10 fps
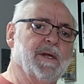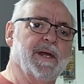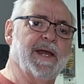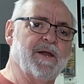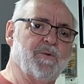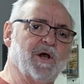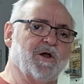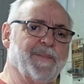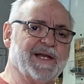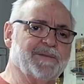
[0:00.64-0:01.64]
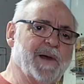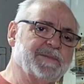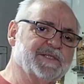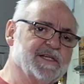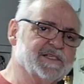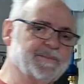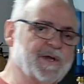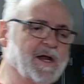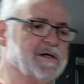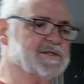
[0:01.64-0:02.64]
Hey, welcome back to Papa's Custom
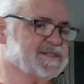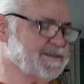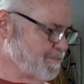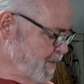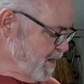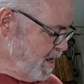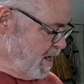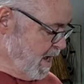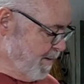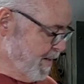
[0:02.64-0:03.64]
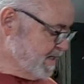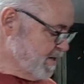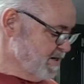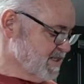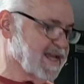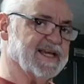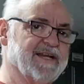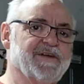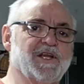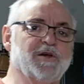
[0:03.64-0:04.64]
Cars. As I was saying in the
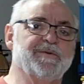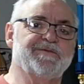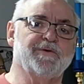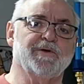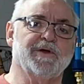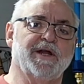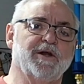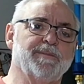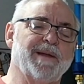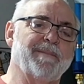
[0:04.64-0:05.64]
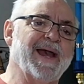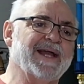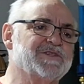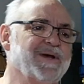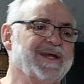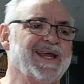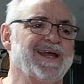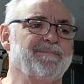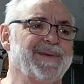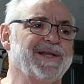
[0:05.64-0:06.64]
video before, I hurt my back, so I
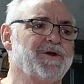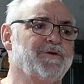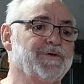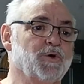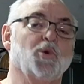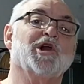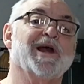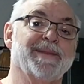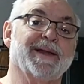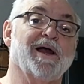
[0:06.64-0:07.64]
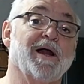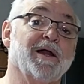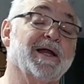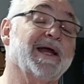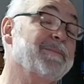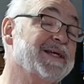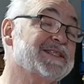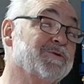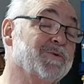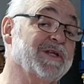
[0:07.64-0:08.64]
can't bend over to work on the car. Kind of
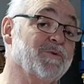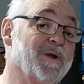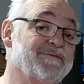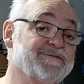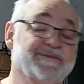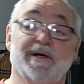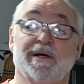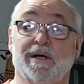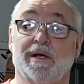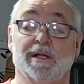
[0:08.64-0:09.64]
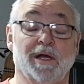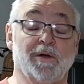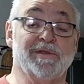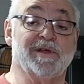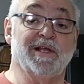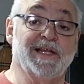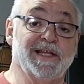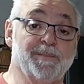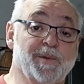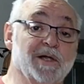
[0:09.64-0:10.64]
makes it really rough, along with cleaning
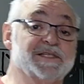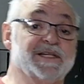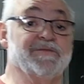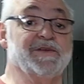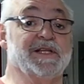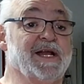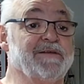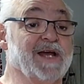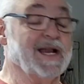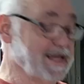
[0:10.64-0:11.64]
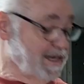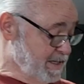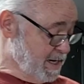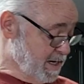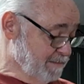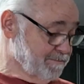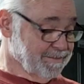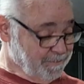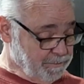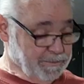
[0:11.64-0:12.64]
the parts and everything that I've got to get done.
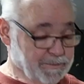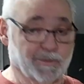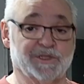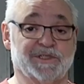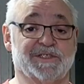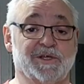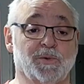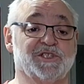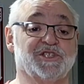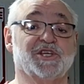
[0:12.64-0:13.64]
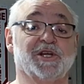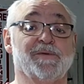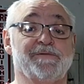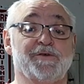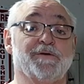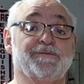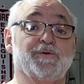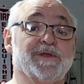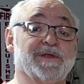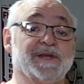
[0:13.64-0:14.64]
So we're just going to review a
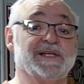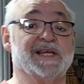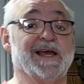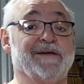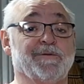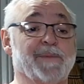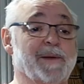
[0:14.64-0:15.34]
few of the things I got for my